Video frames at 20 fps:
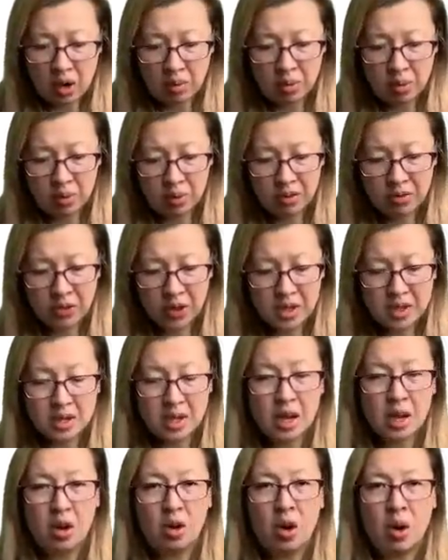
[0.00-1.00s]
But if they
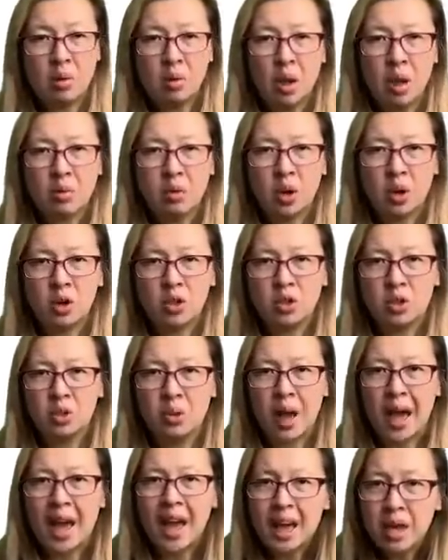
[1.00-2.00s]
say, oh, I'm, I'm going to
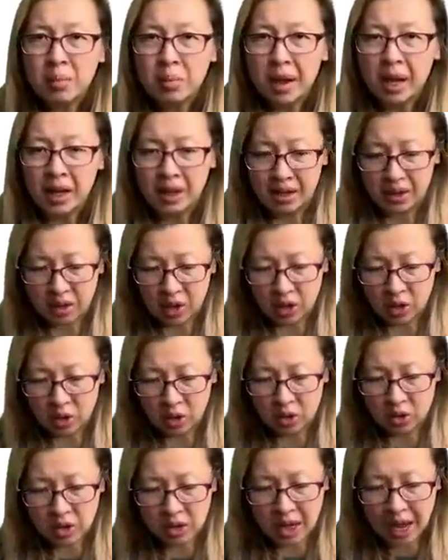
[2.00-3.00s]
A bank and they
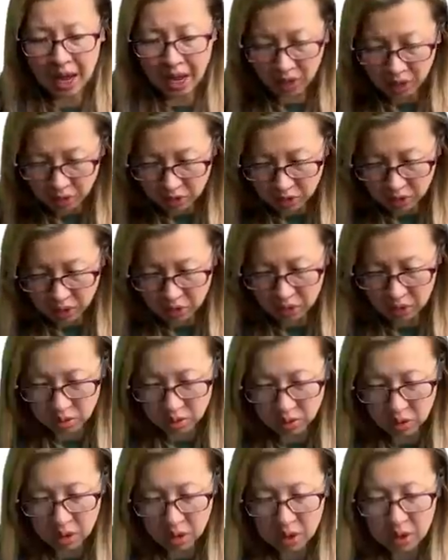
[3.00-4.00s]
don't tell
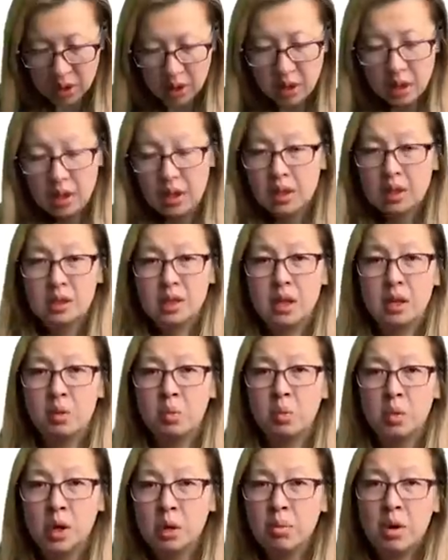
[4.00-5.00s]
you,
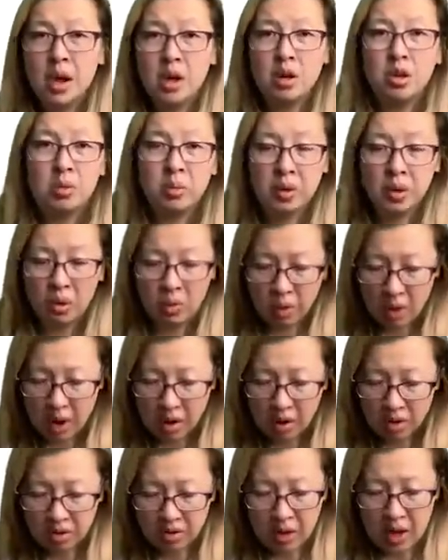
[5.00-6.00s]
then we might not be
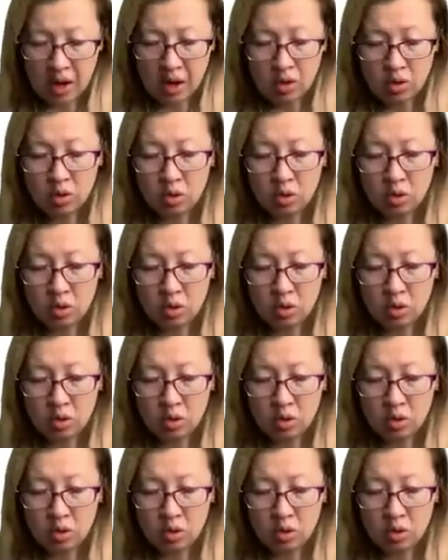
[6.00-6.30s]
aware of that.